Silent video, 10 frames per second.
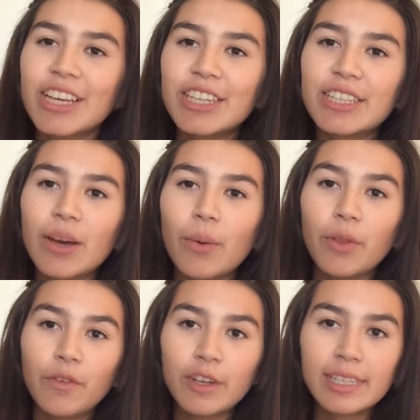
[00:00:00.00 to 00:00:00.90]
So
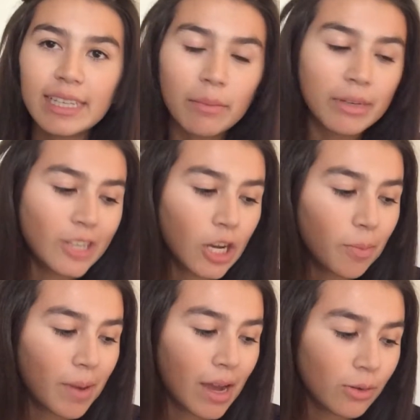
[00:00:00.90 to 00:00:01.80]
the first thing I'm going to talk
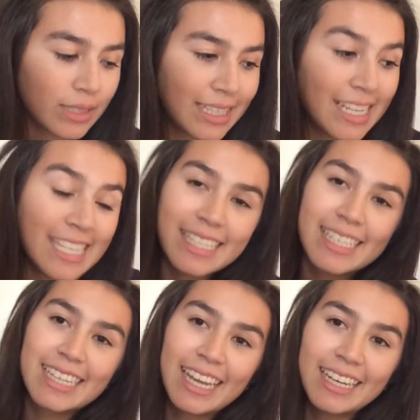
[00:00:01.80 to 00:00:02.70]
about is
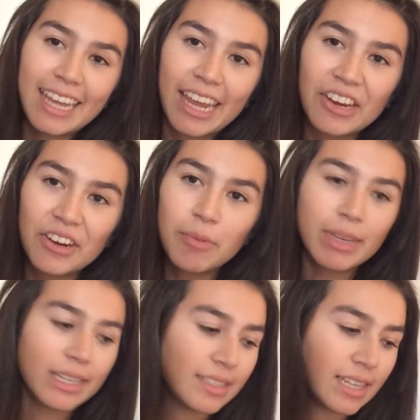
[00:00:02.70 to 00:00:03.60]
skincare,
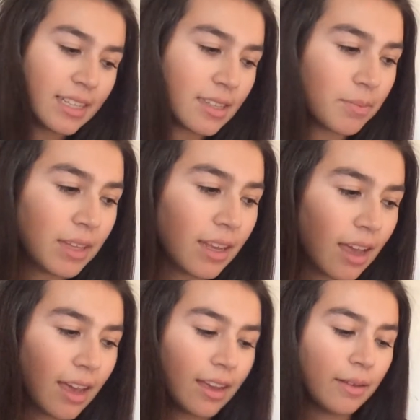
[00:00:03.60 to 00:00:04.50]
because that's something
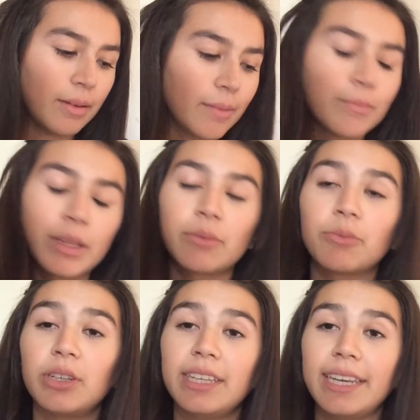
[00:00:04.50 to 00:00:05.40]
I
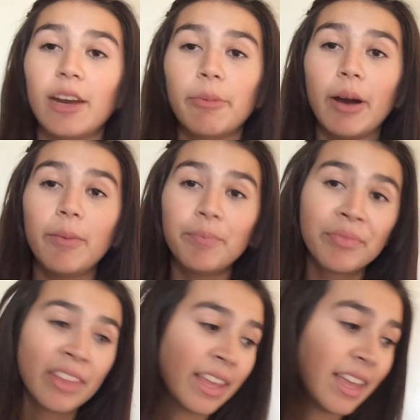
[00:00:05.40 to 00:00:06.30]
really care about.
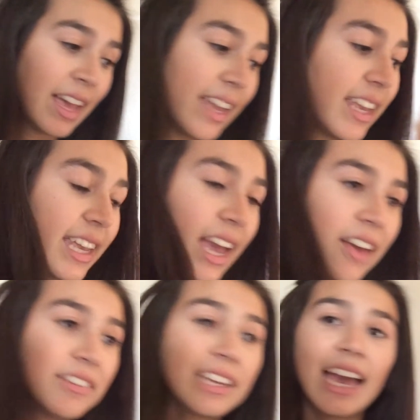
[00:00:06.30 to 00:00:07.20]
I hate
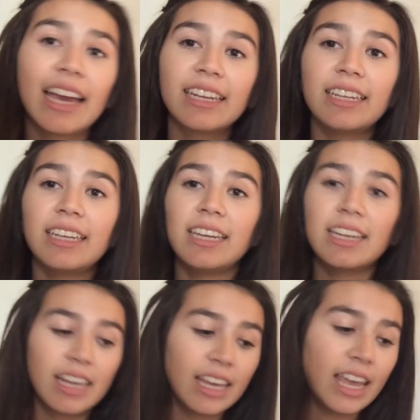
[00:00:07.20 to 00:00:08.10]
having acne
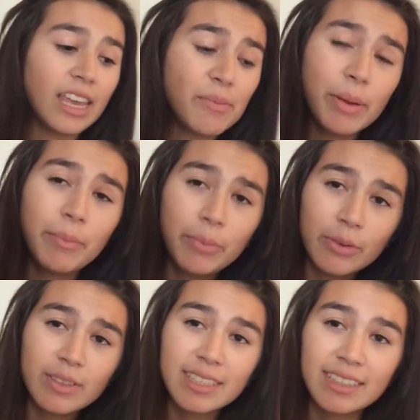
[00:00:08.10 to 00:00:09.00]
and I hate
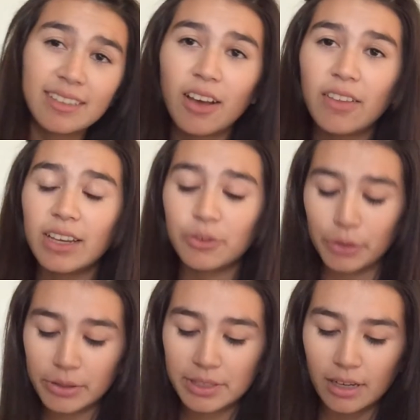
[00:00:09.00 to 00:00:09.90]
pimples and all that
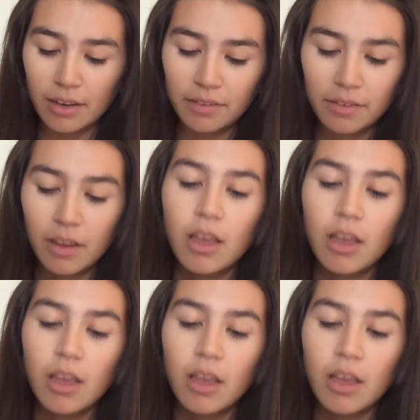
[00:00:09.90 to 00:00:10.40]
gross stuff.